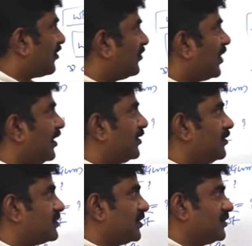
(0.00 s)
of
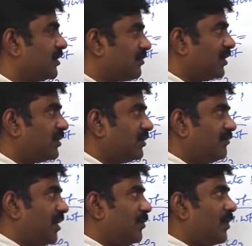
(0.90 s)
molecules is equal to
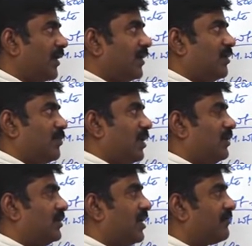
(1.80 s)
weight by
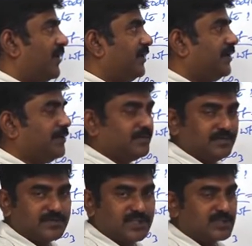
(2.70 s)
molecular weight into
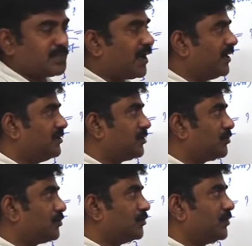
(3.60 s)

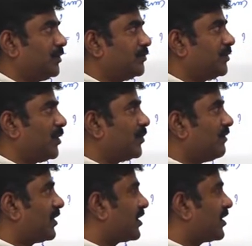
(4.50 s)
6.022 into 10 power